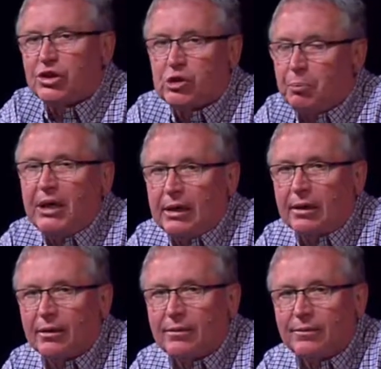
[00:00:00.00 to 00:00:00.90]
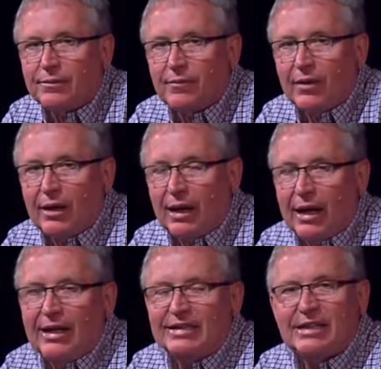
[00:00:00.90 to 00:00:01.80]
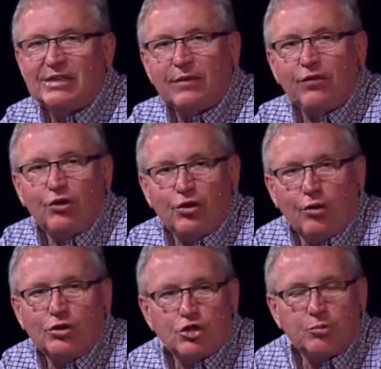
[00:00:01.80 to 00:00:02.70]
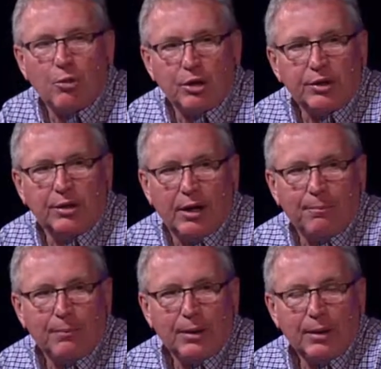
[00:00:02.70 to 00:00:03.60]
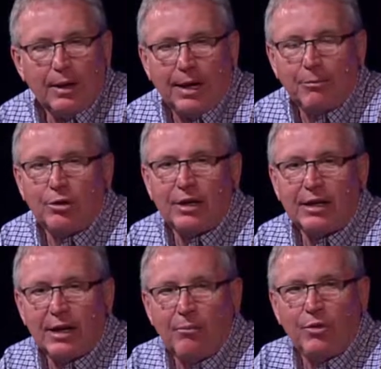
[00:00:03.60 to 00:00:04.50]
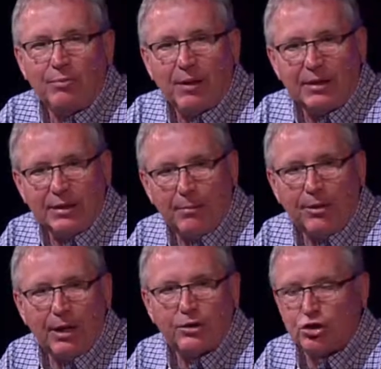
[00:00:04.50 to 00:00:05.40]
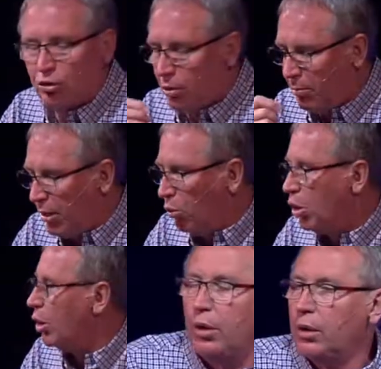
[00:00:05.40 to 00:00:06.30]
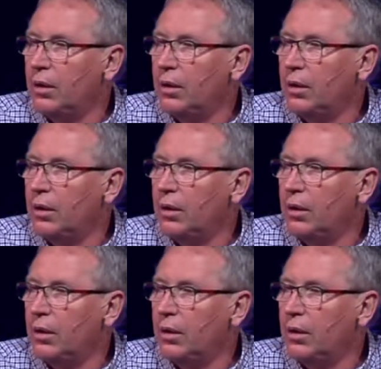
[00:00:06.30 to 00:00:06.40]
speak. And he says, if you don't smarten up, I'm going to come with my double-edged sword, my word,